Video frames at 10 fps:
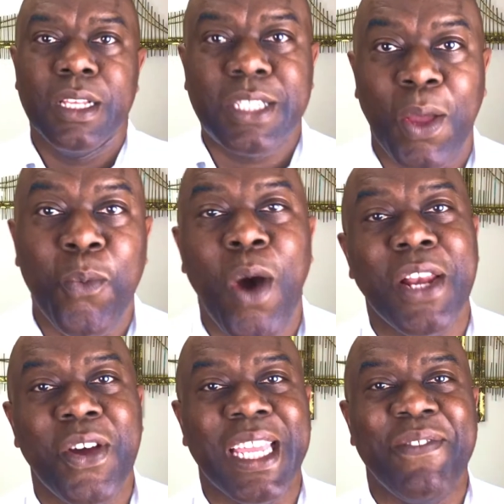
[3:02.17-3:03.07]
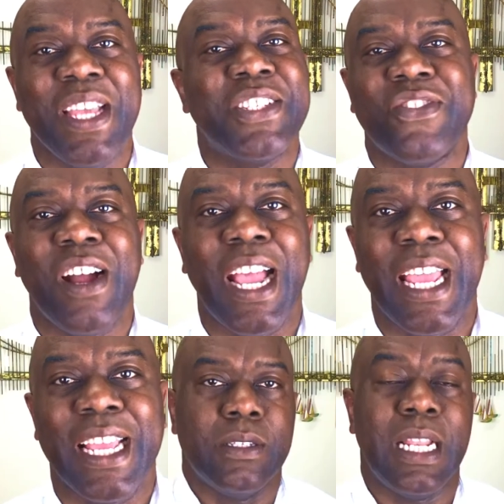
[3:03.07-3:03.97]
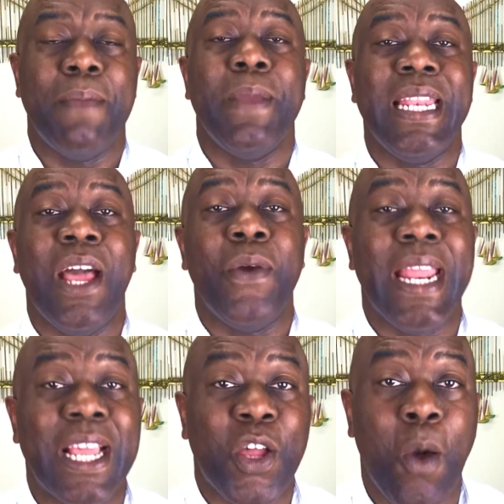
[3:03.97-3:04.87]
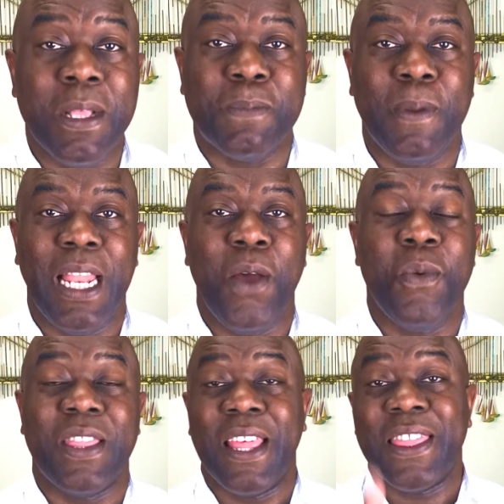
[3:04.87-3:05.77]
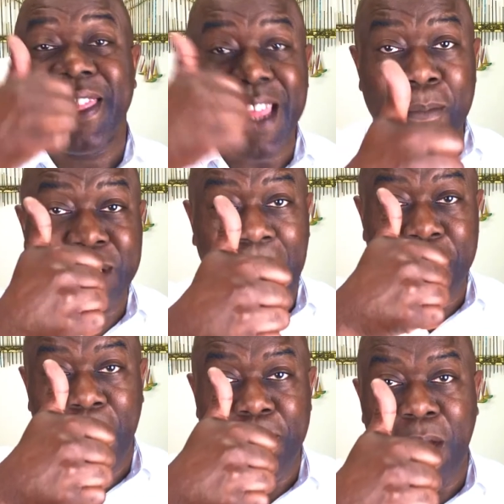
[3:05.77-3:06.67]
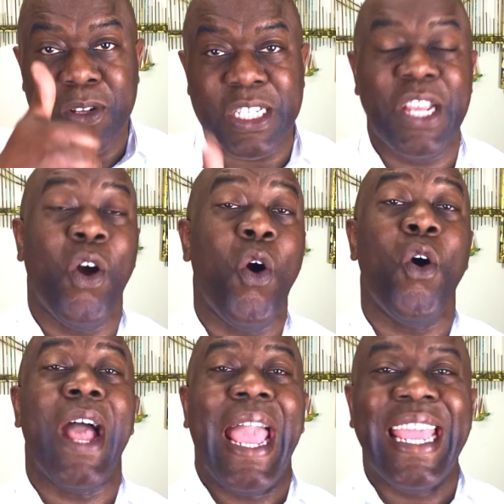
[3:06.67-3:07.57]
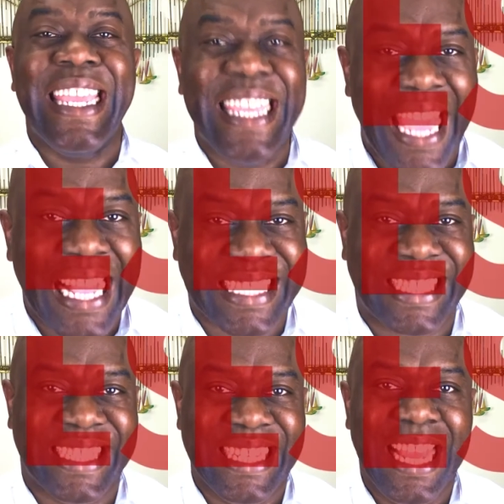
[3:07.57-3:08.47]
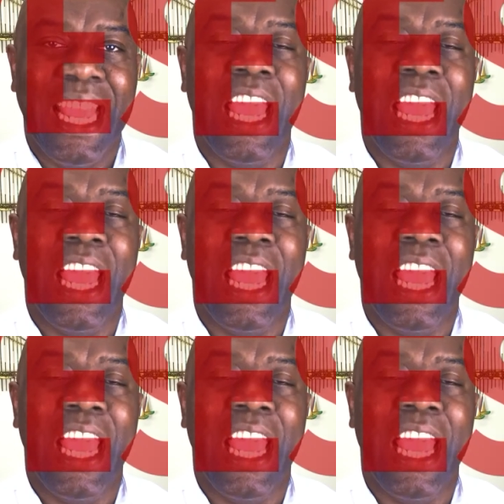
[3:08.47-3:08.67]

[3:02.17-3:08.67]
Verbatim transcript: So why not give it a try? So let me know in the comments below with a thumbs up emoji or a yes